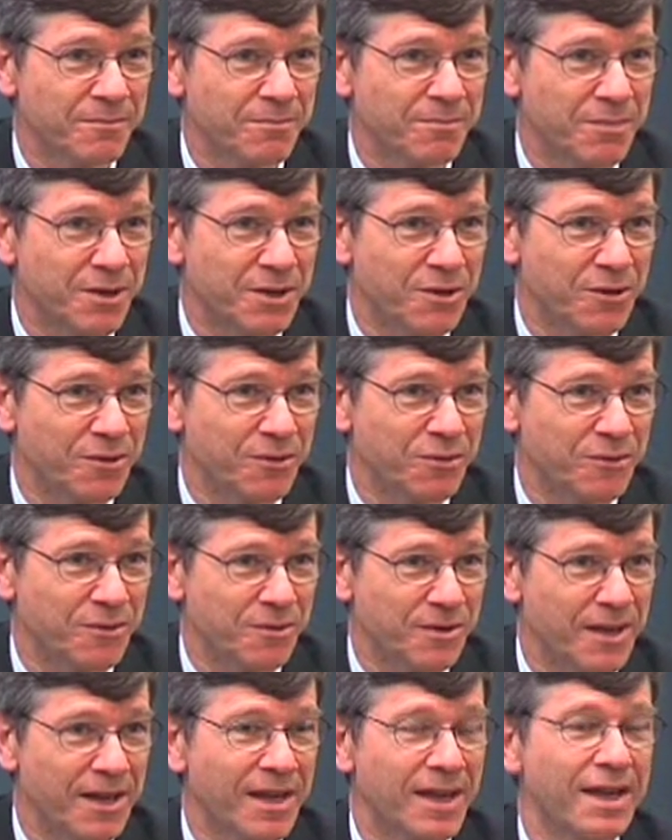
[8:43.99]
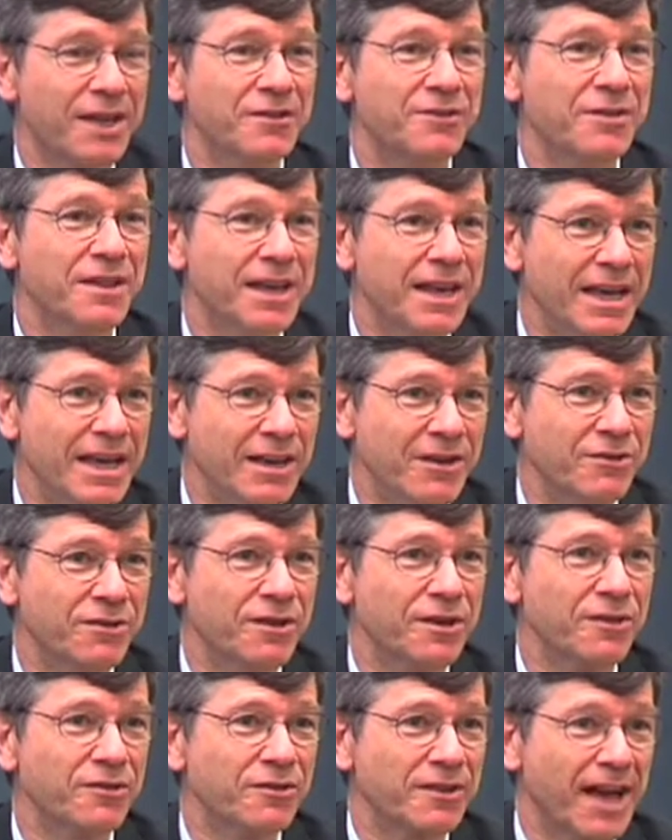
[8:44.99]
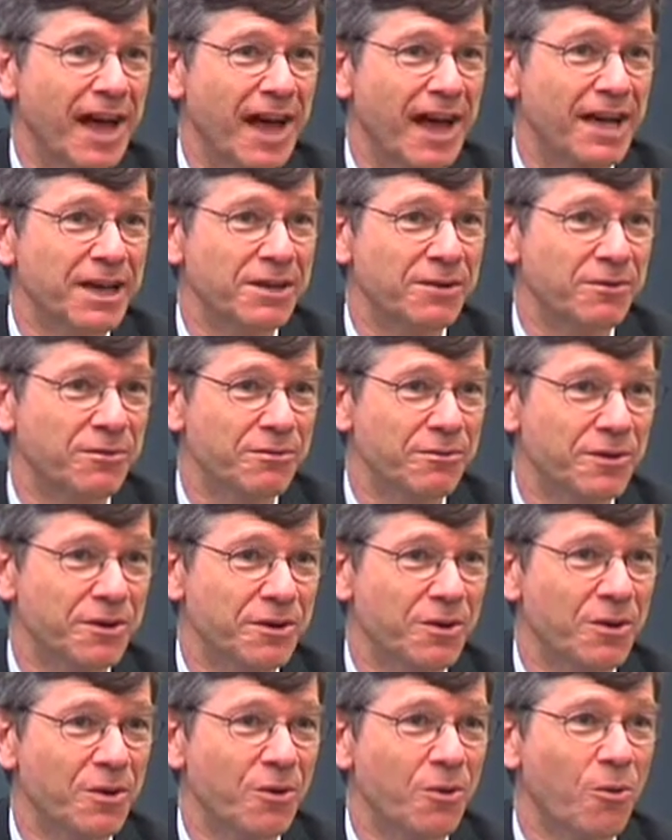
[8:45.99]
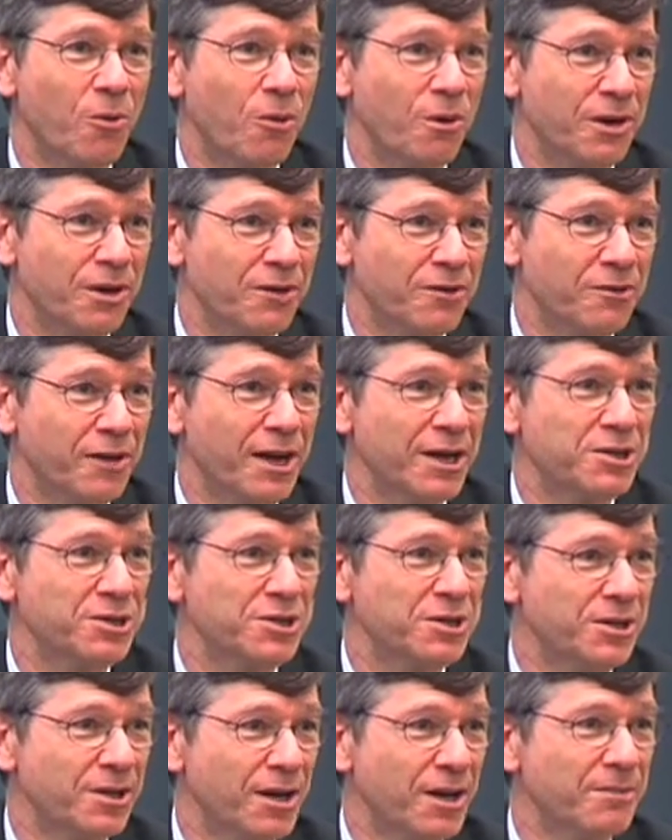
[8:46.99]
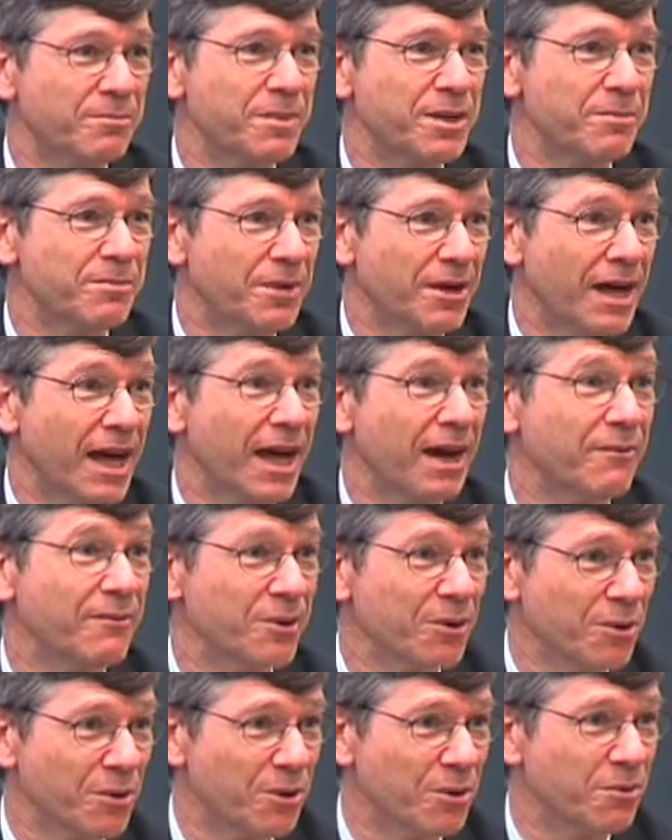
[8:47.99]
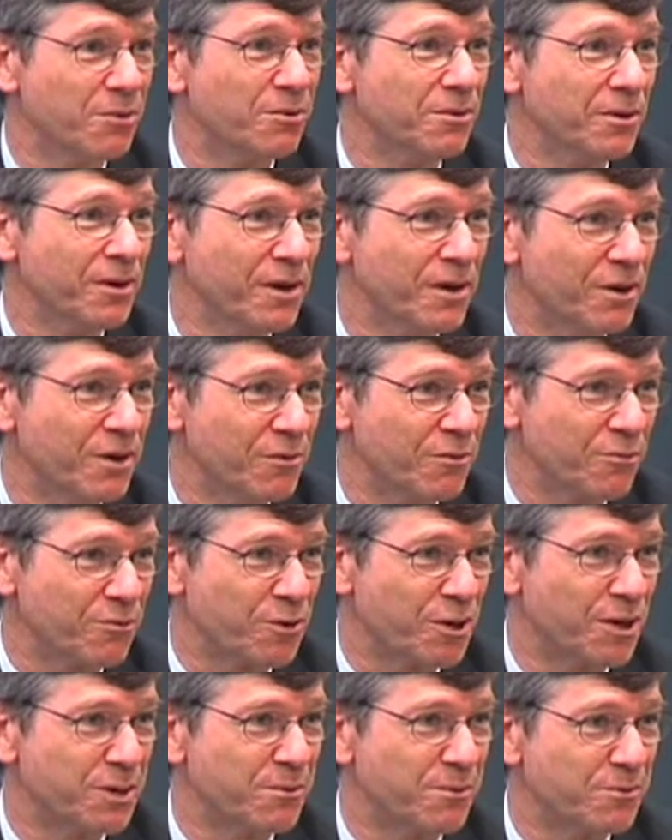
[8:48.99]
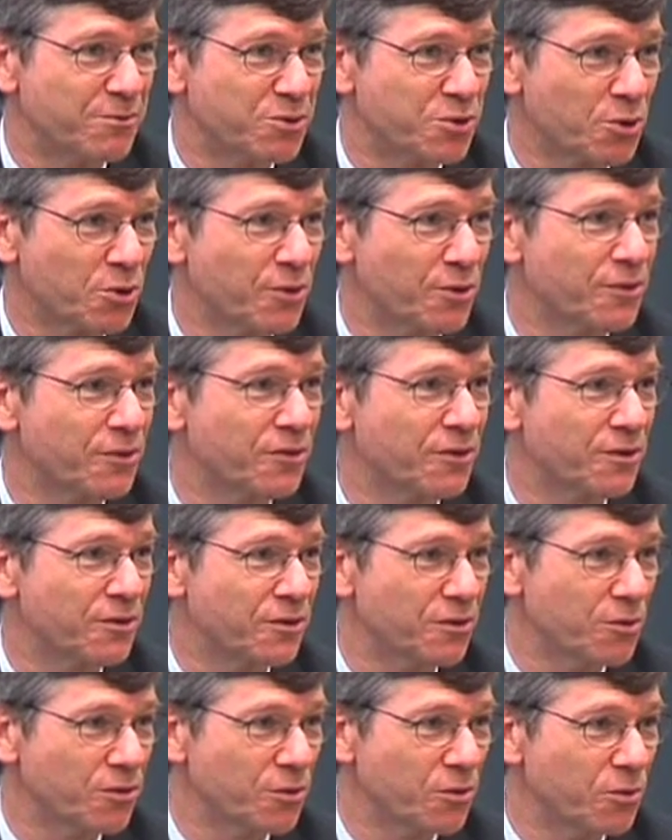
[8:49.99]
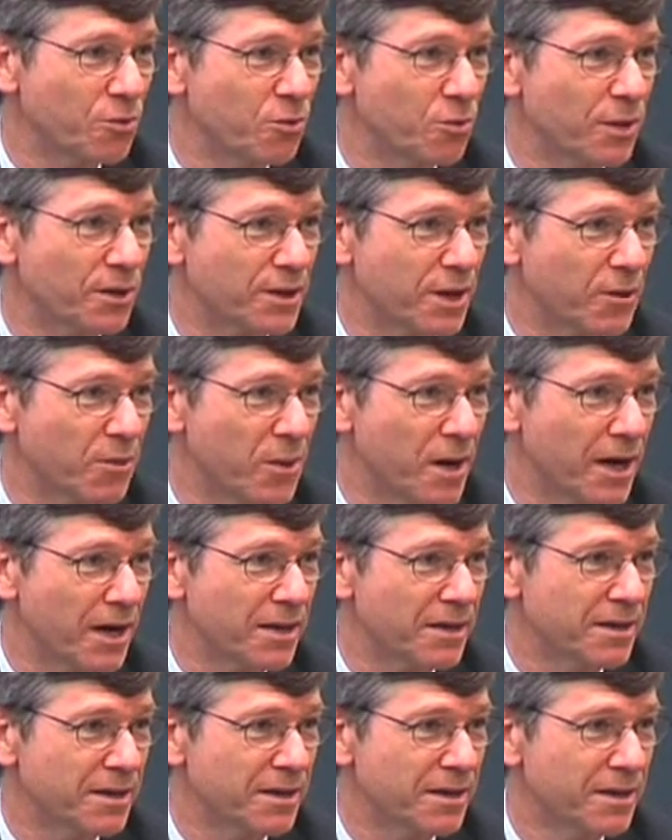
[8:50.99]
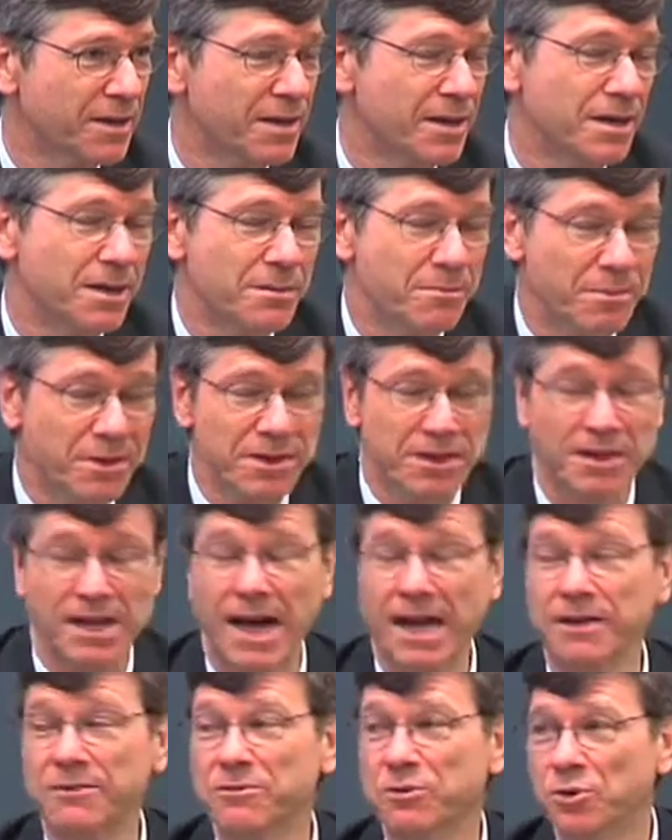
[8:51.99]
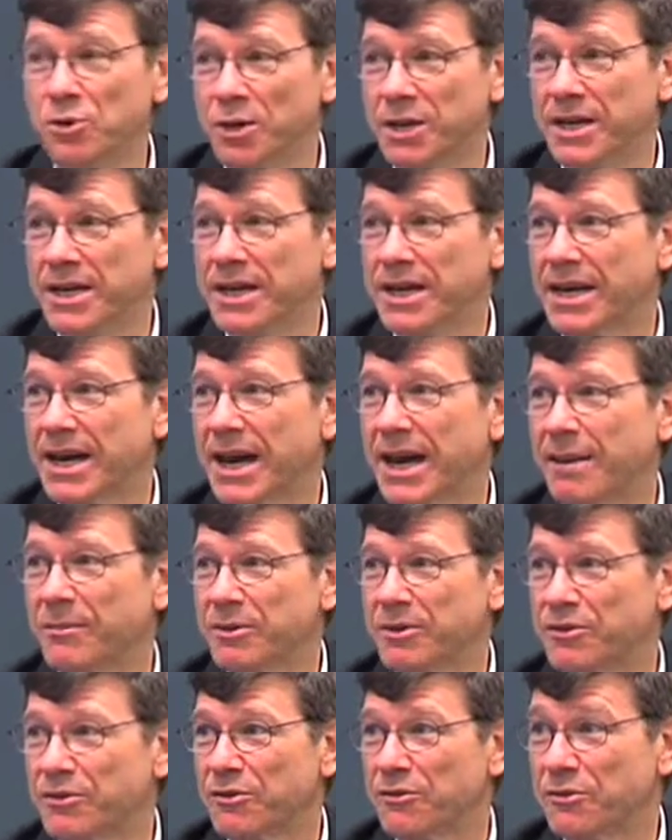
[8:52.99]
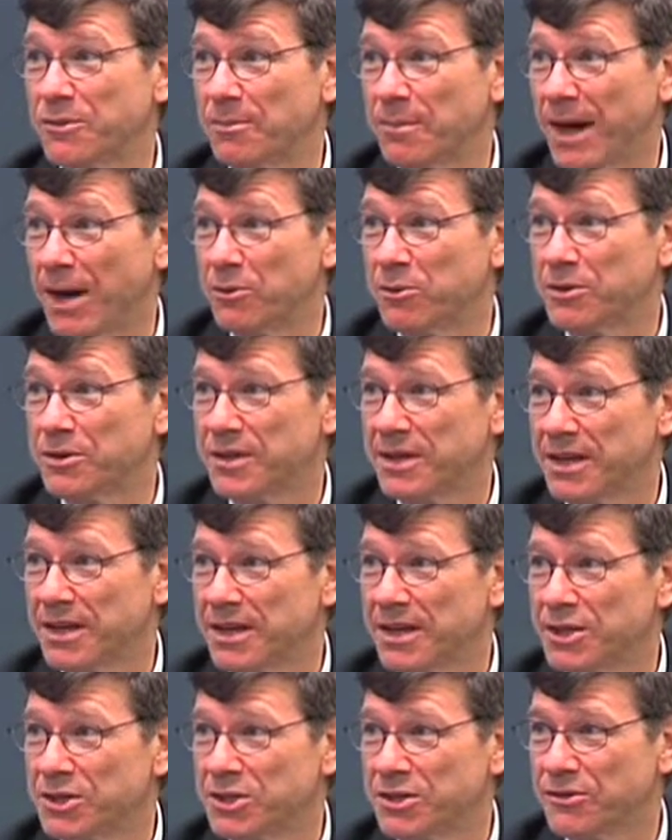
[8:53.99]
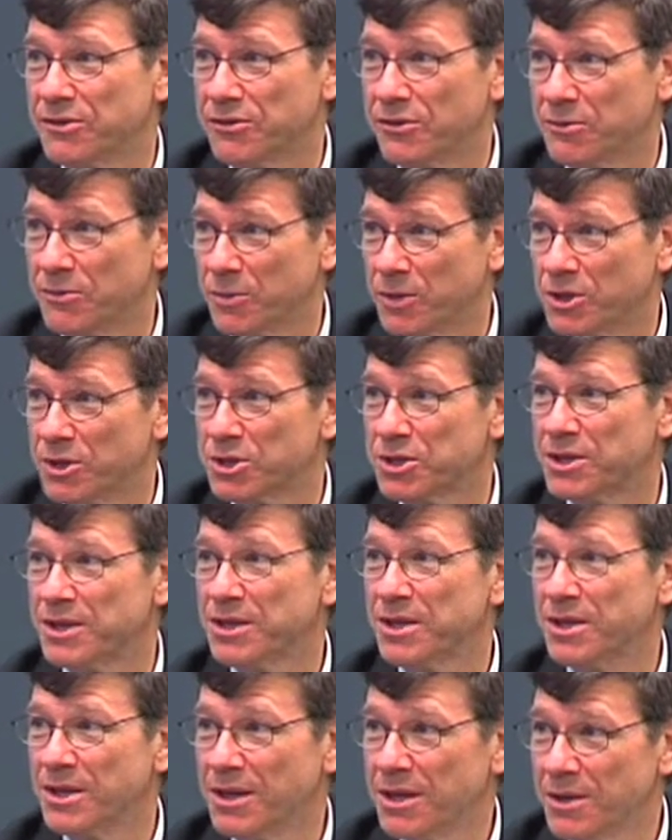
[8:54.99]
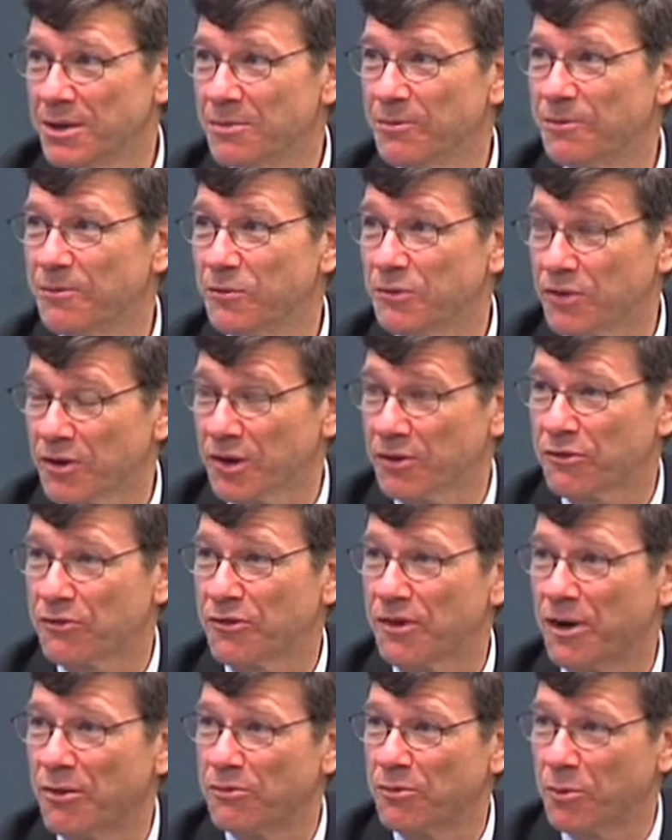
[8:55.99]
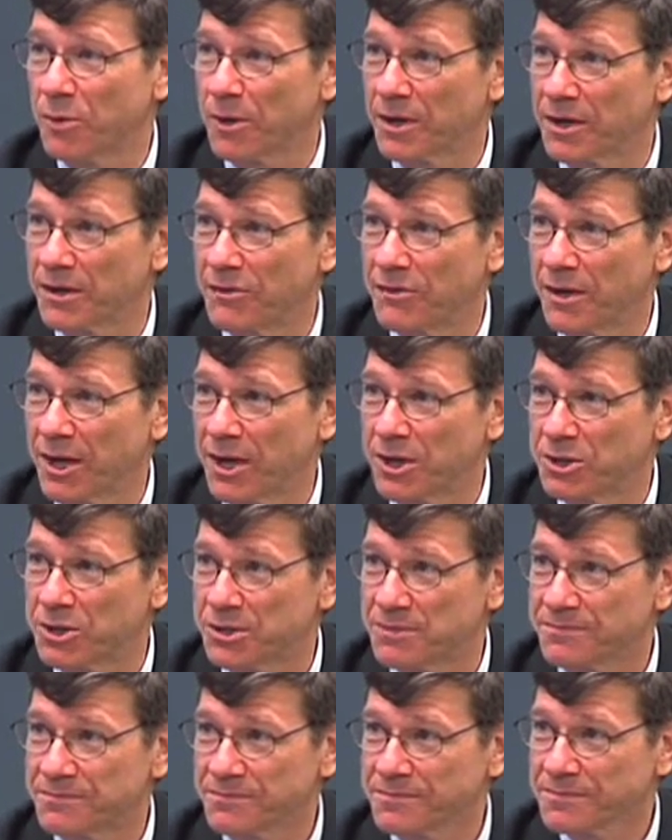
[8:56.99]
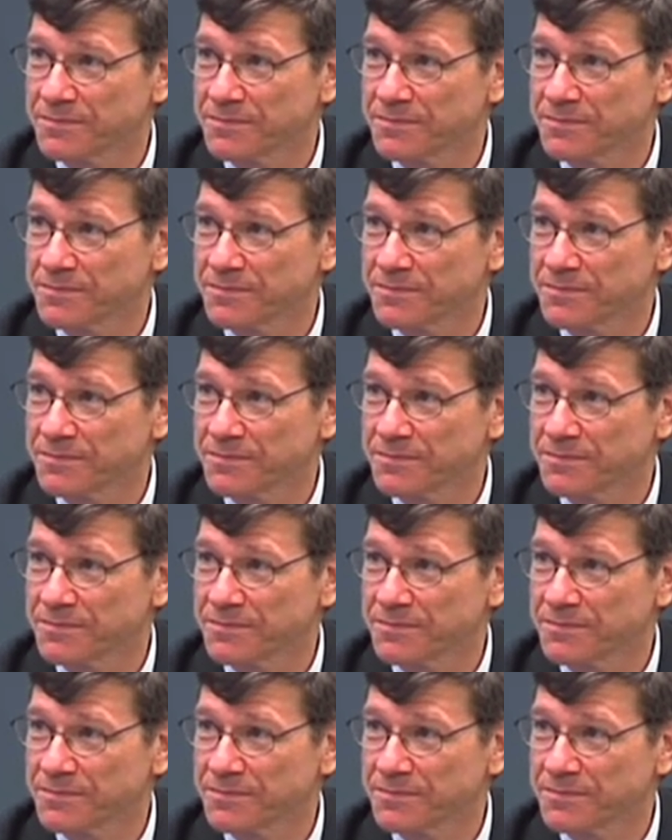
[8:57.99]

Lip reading: Because it's the easiest kind of organization to let people have their own freedom of choice and to do what they want. But a lot of good economics is about the conditions in which such self-organization